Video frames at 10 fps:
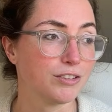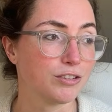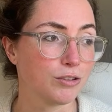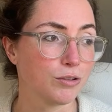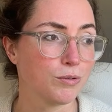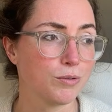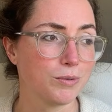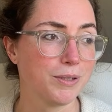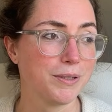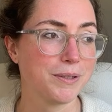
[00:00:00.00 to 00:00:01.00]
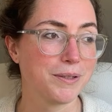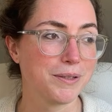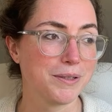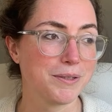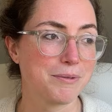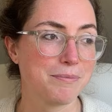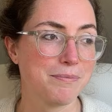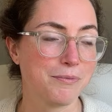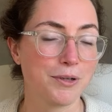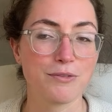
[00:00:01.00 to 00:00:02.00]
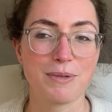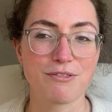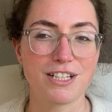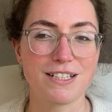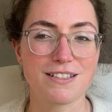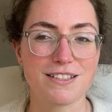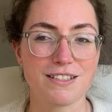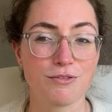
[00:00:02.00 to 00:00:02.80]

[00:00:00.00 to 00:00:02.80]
So one of my friends,